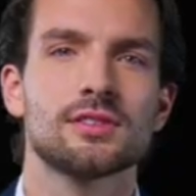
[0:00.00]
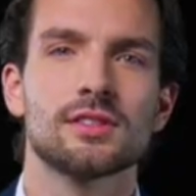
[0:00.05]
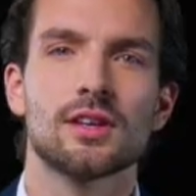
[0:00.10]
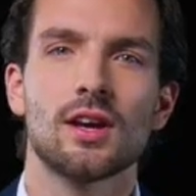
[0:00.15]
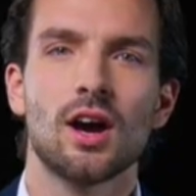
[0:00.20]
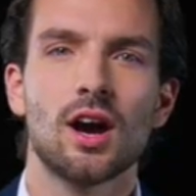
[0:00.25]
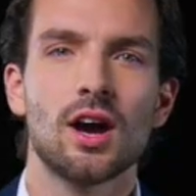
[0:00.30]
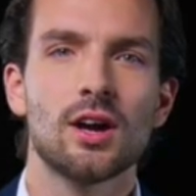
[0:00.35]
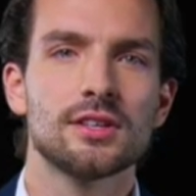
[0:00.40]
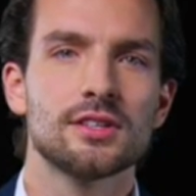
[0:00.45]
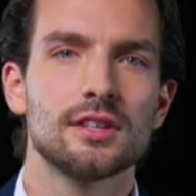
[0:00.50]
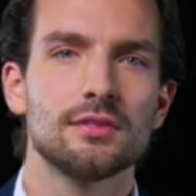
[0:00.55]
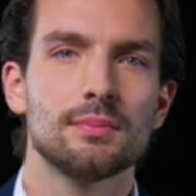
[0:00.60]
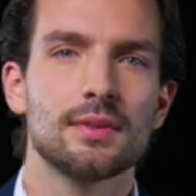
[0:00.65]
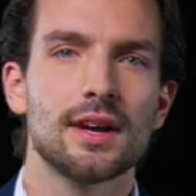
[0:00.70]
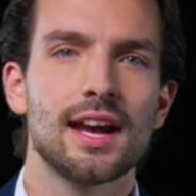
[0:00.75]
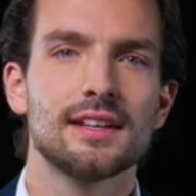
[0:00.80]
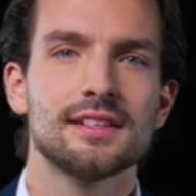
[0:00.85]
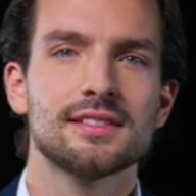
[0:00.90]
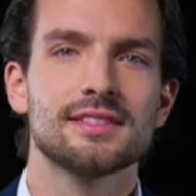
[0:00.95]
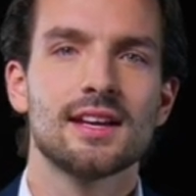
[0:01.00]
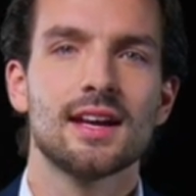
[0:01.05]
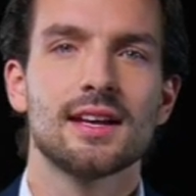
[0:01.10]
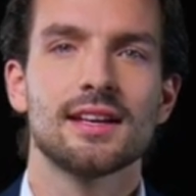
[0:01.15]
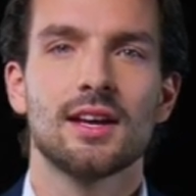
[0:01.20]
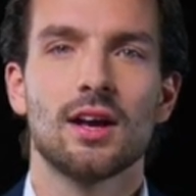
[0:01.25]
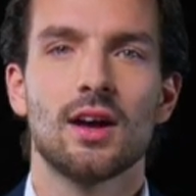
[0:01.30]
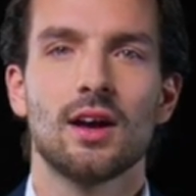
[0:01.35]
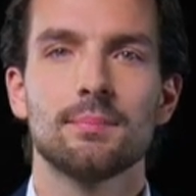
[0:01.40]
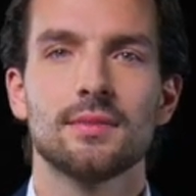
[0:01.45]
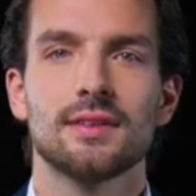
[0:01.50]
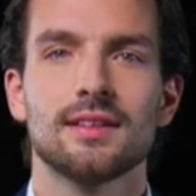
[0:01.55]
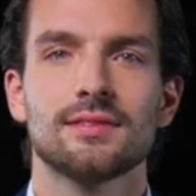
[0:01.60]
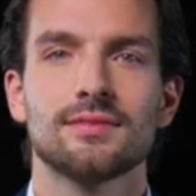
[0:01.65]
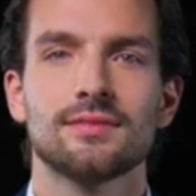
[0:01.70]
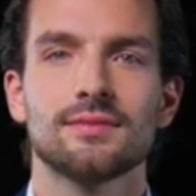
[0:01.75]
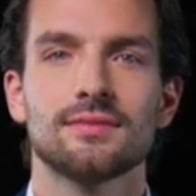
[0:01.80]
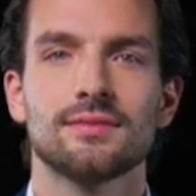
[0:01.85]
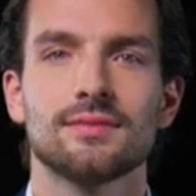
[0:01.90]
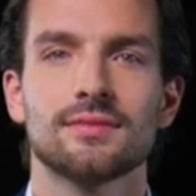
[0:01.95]
the heart of Pakistani army.
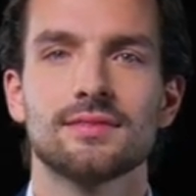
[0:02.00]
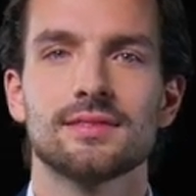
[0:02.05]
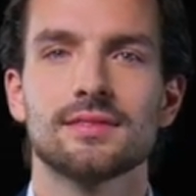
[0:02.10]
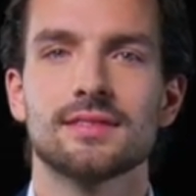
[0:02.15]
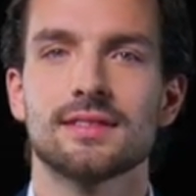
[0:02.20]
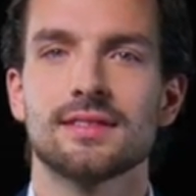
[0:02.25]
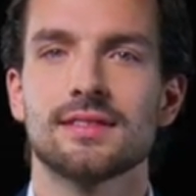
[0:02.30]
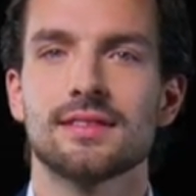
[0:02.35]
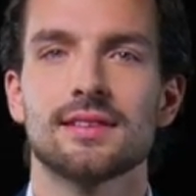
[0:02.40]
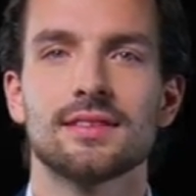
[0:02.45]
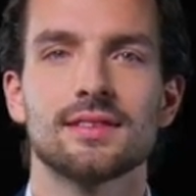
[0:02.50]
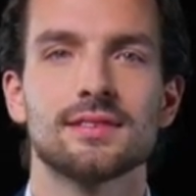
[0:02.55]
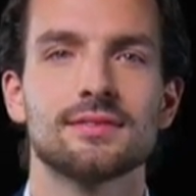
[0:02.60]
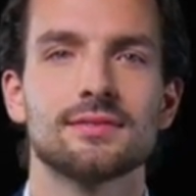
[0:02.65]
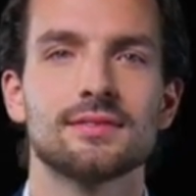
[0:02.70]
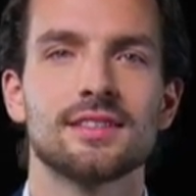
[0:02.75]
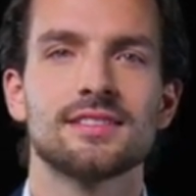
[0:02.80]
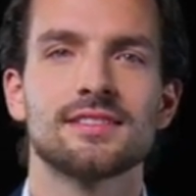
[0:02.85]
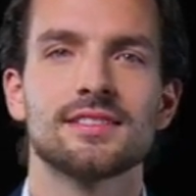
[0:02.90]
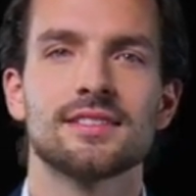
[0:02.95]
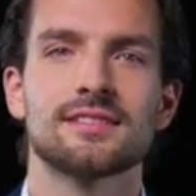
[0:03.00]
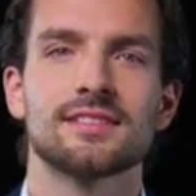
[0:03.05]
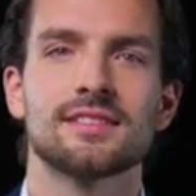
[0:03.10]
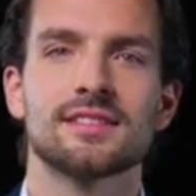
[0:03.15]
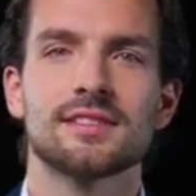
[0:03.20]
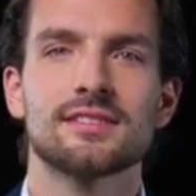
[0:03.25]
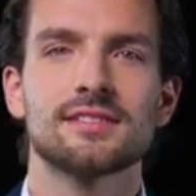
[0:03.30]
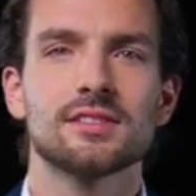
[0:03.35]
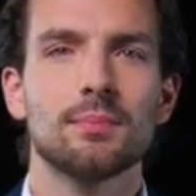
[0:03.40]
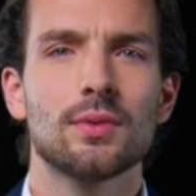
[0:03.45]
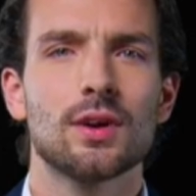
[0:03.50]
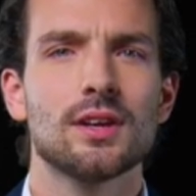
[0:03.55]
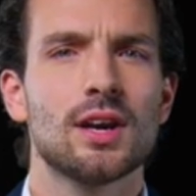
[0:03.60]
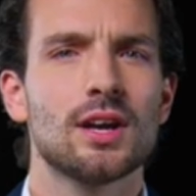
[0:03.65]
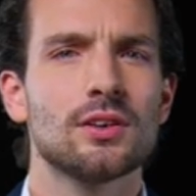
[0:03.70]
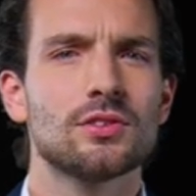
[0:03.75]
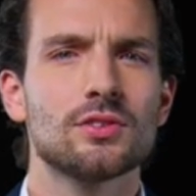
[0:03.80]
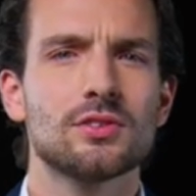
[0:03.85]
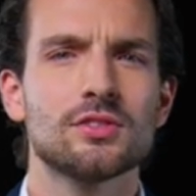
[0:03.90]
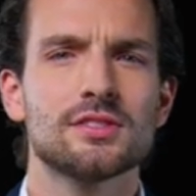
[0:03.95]
These incidents, among
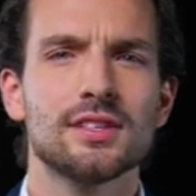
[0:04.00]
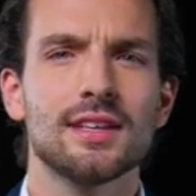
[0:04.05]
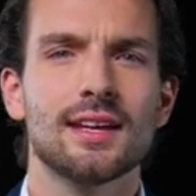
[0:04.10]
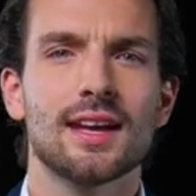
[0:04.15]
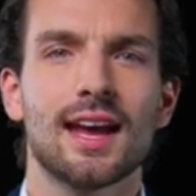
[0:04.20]
others,